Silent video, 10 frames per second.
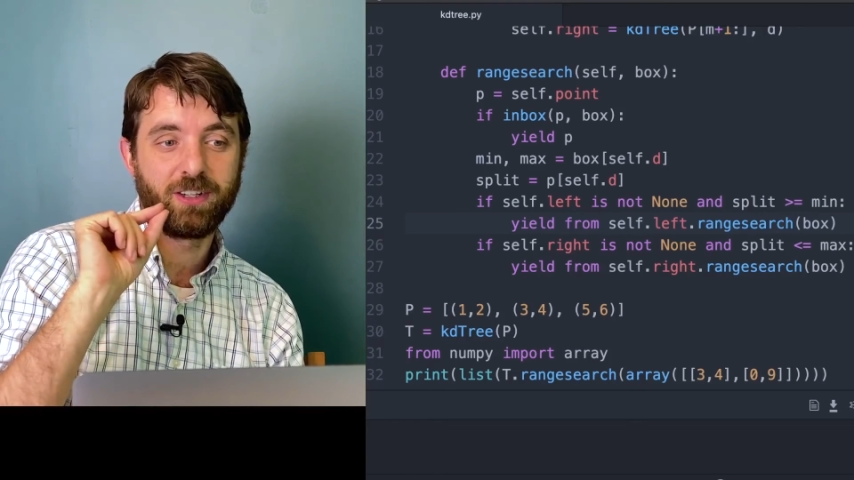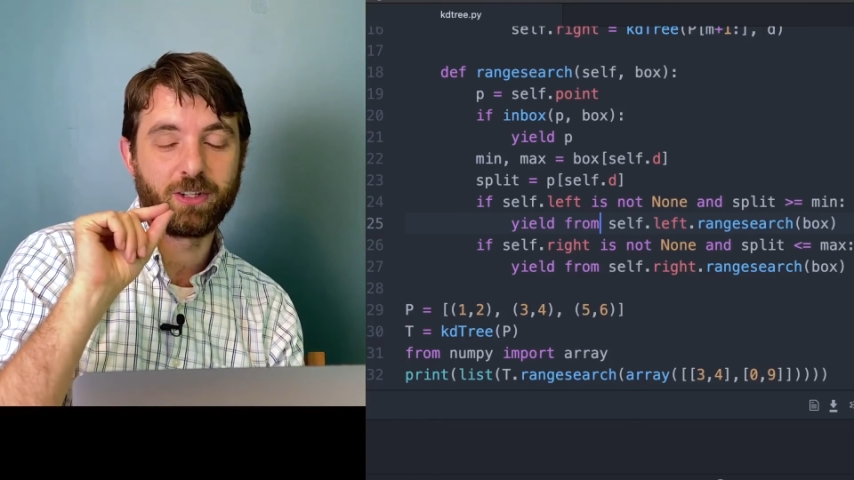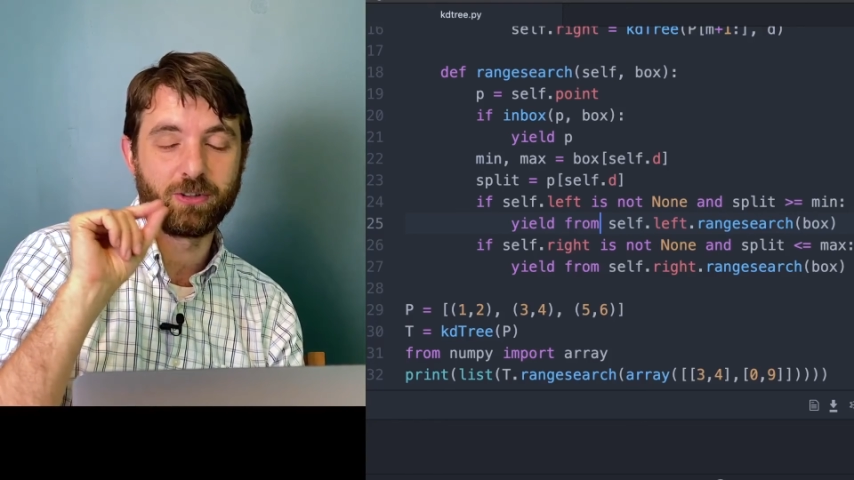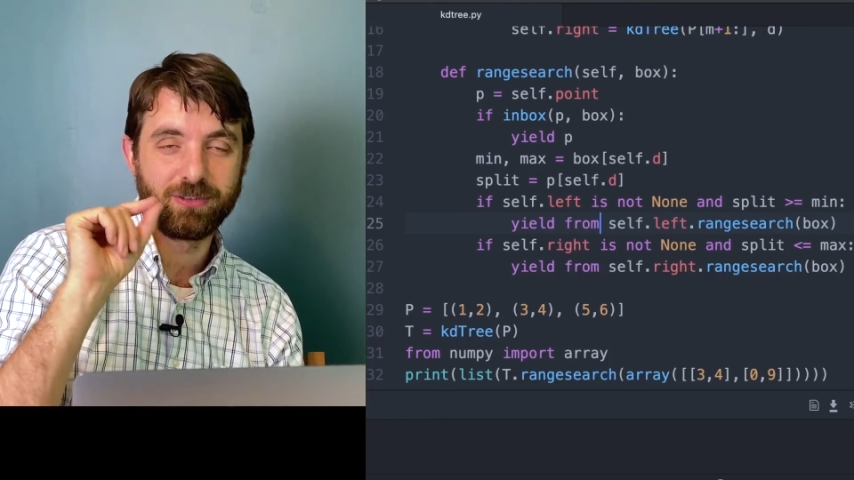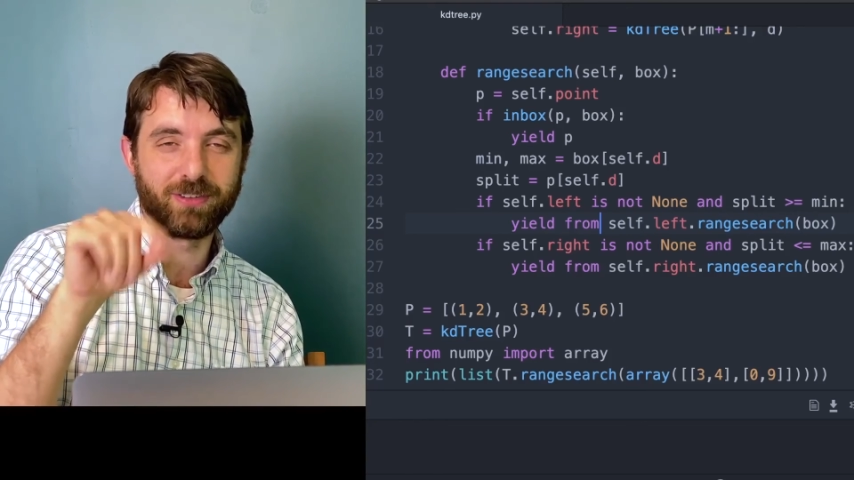
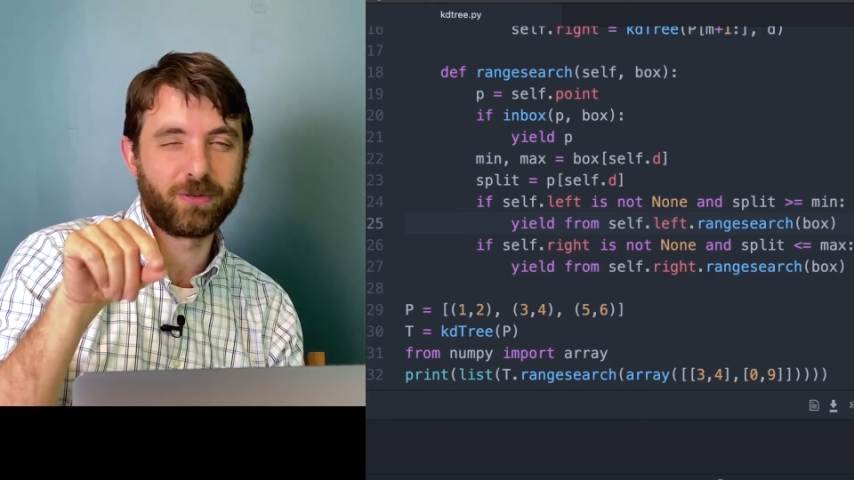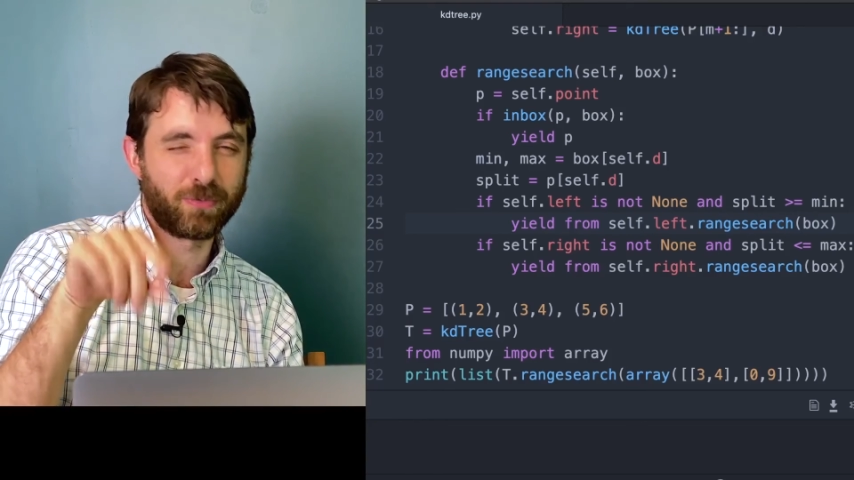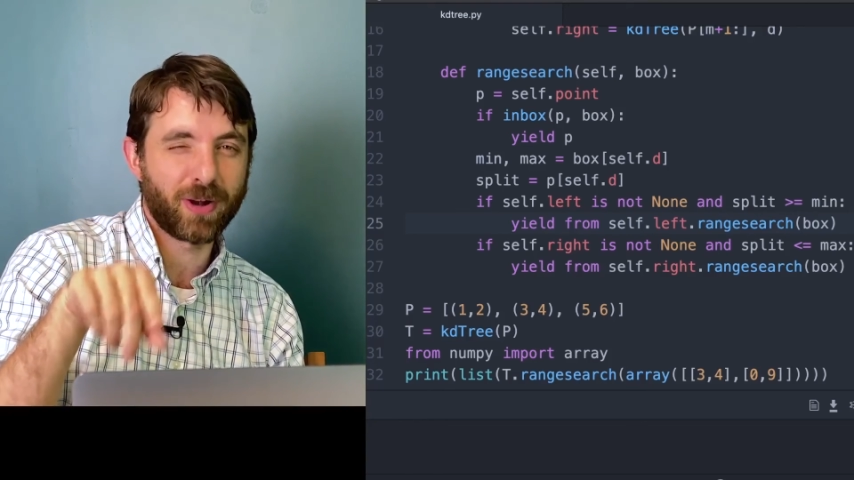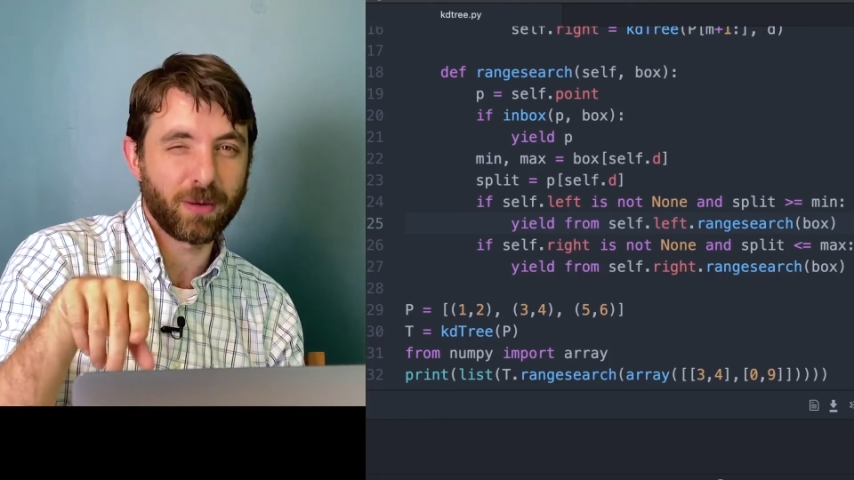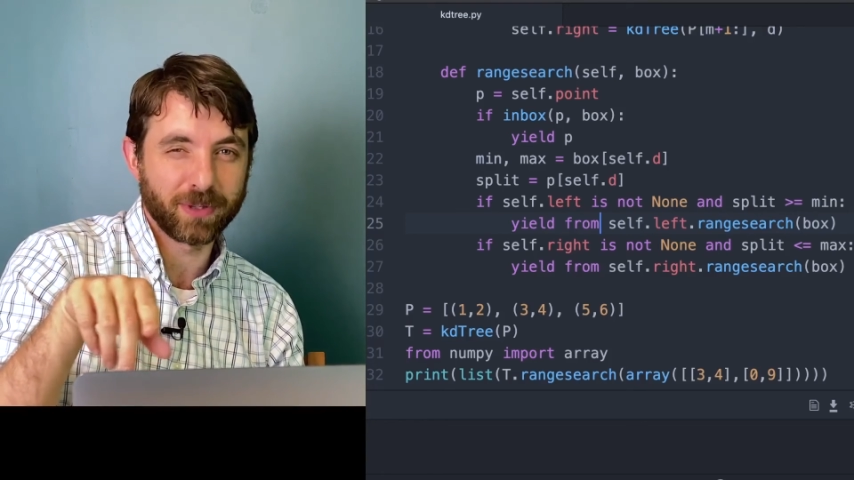You're
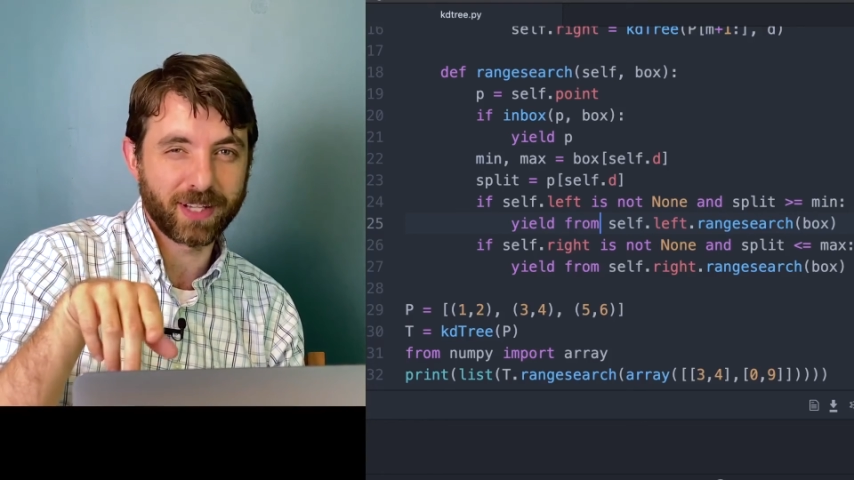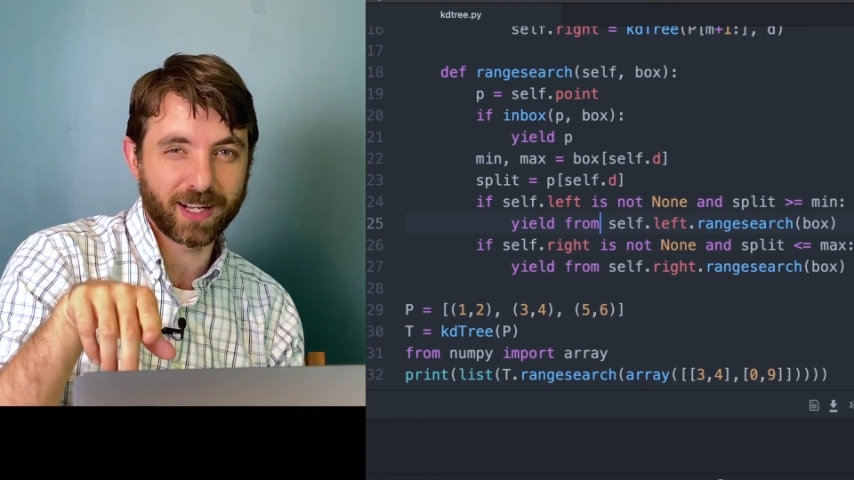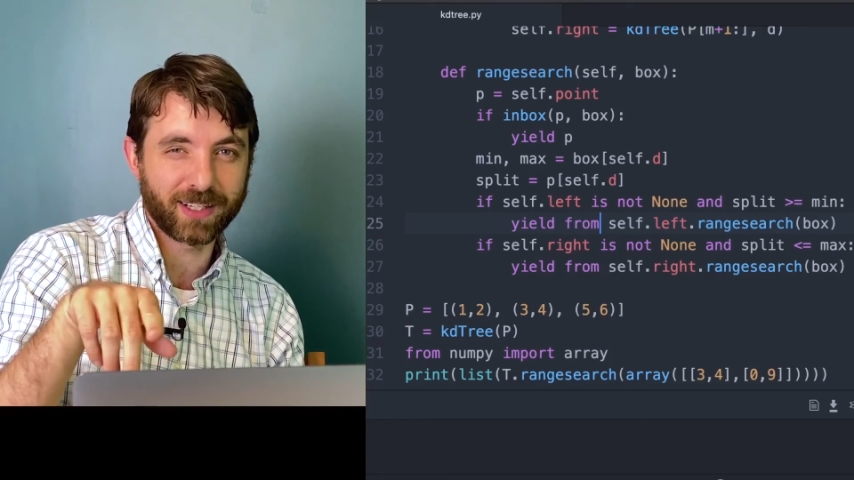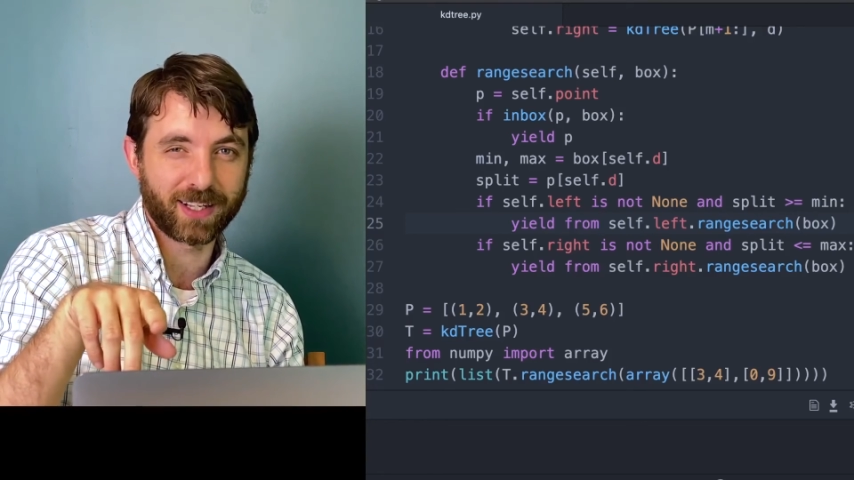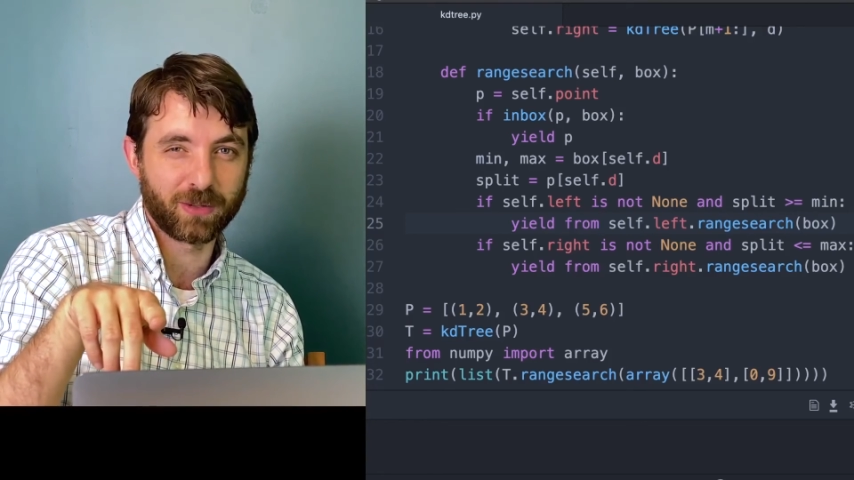probably not
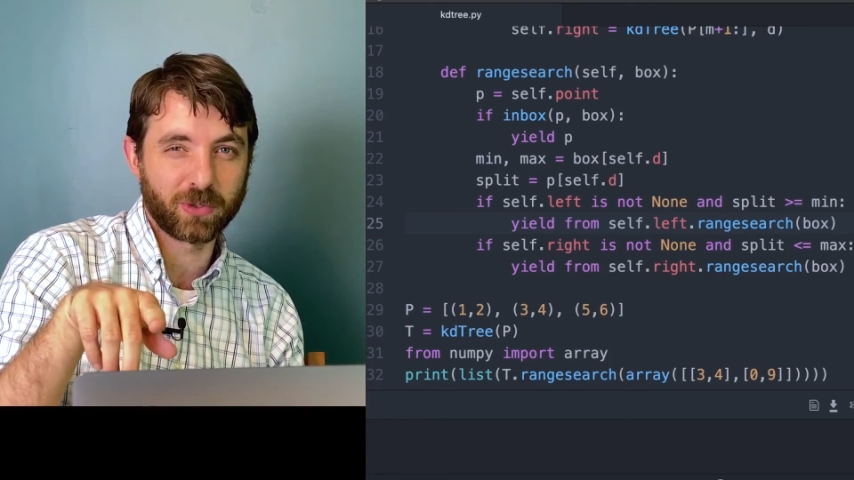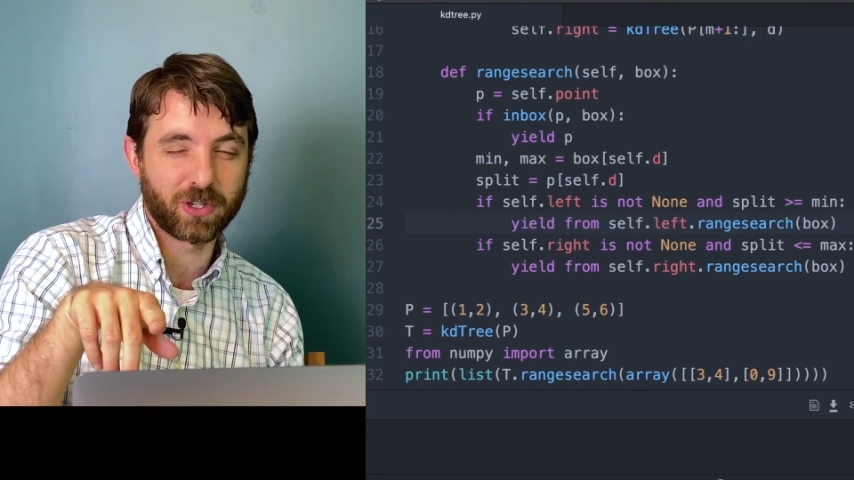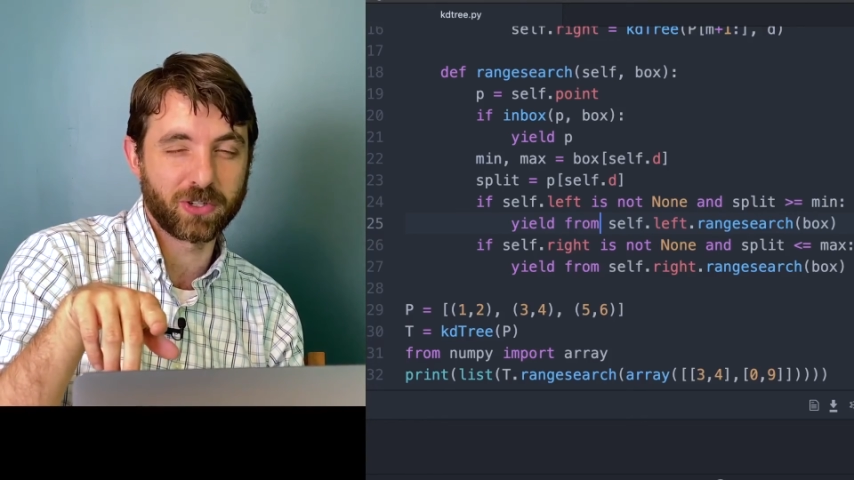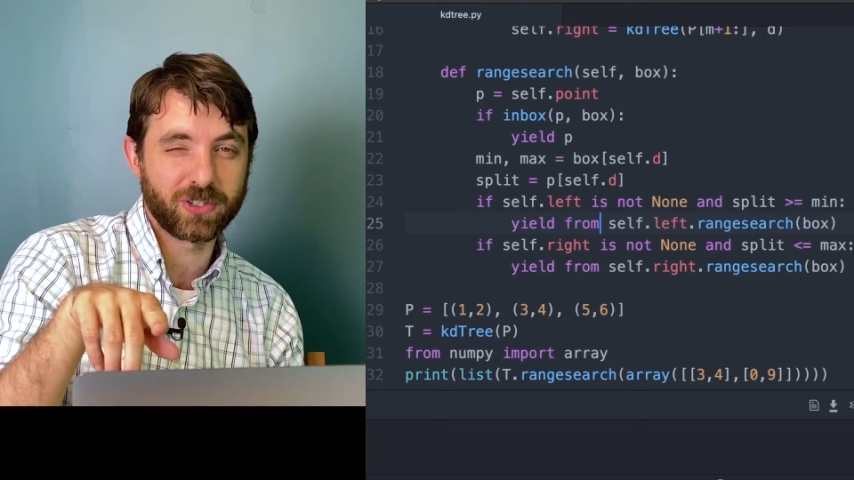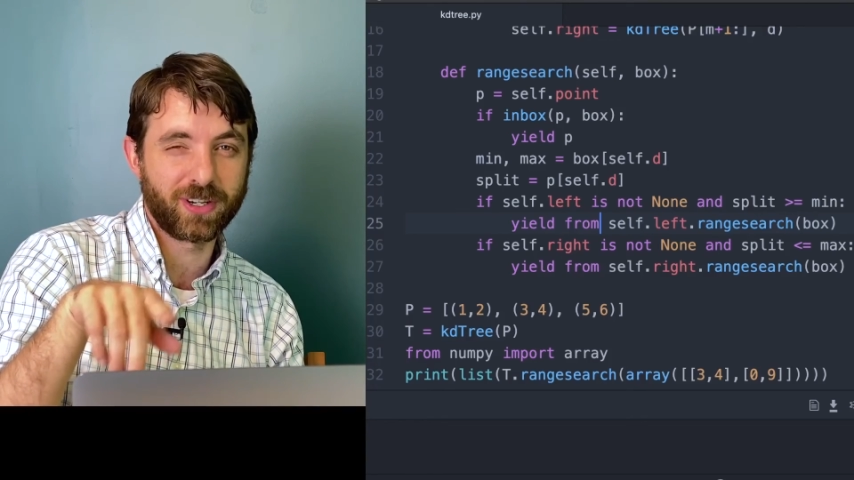going to get a
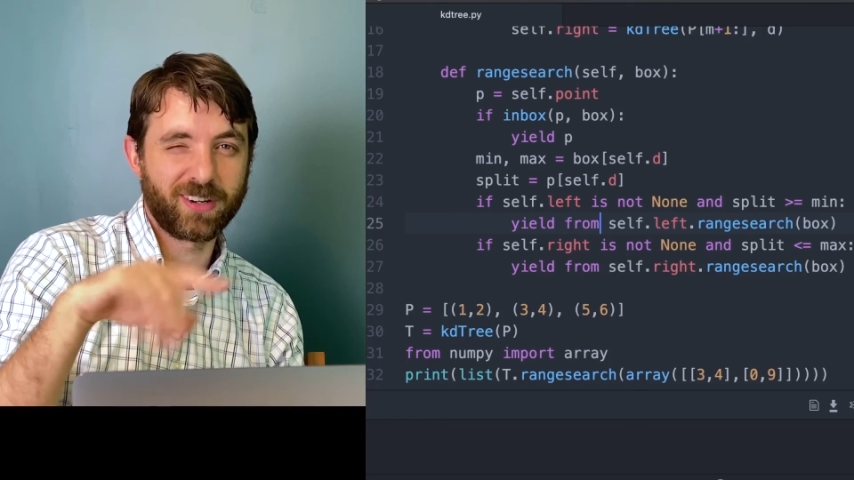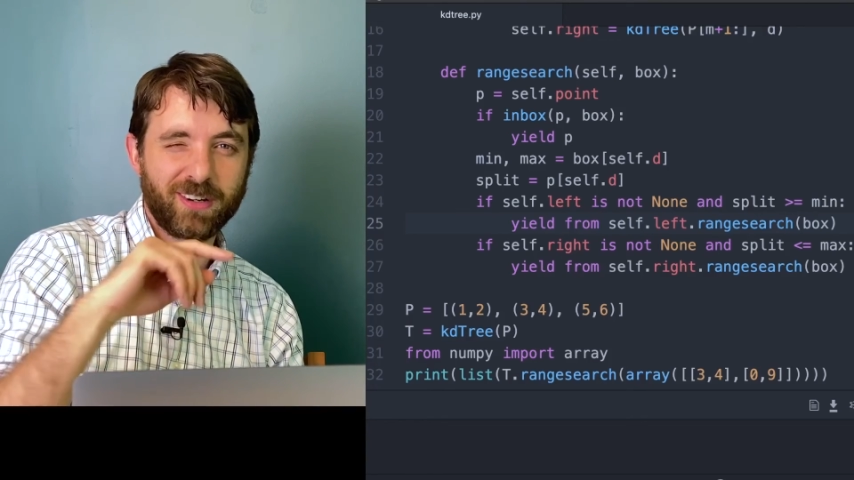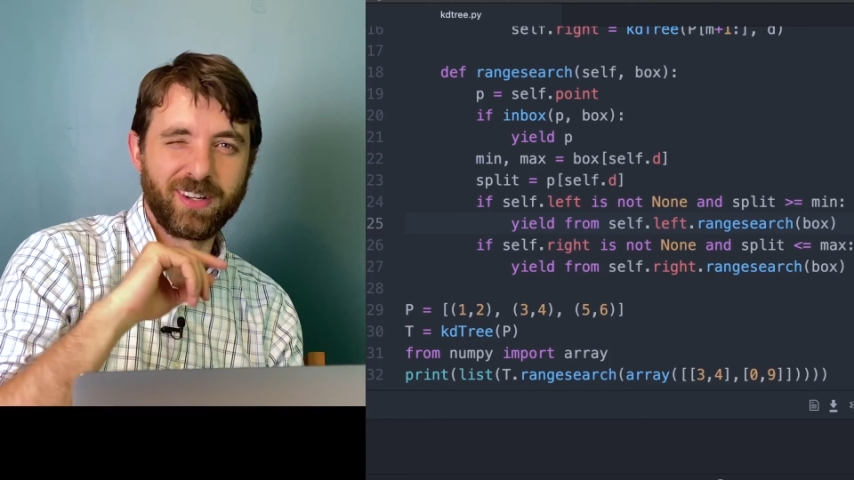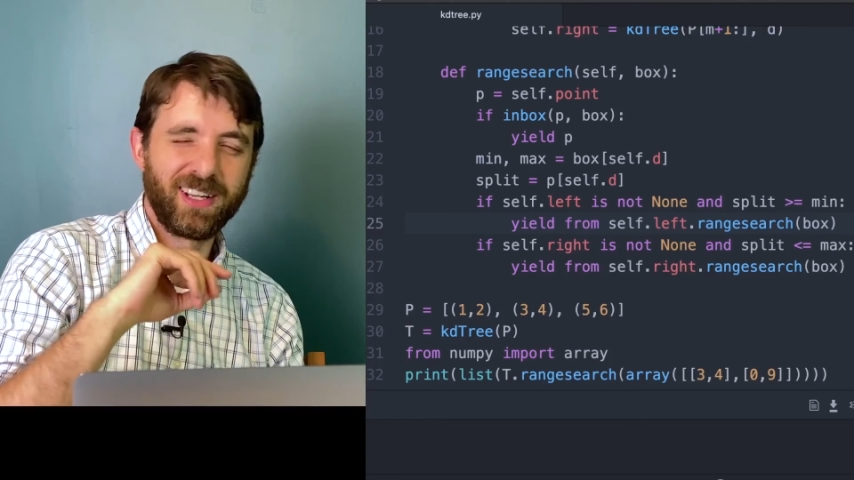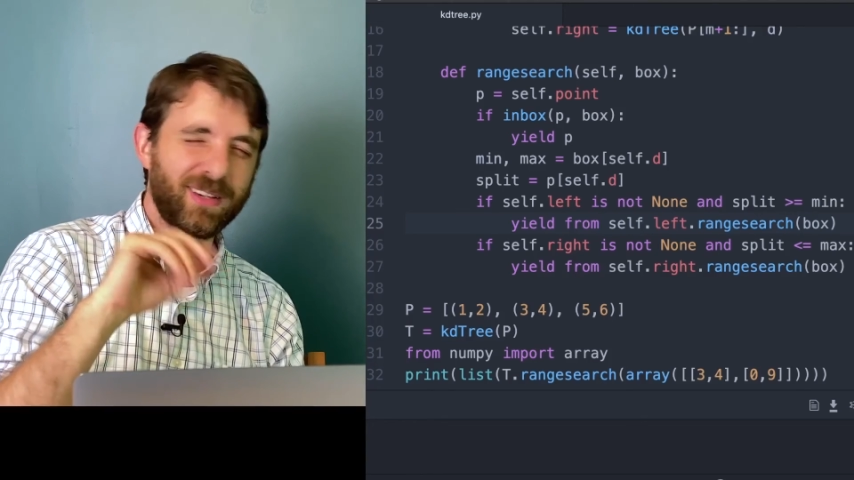recursion error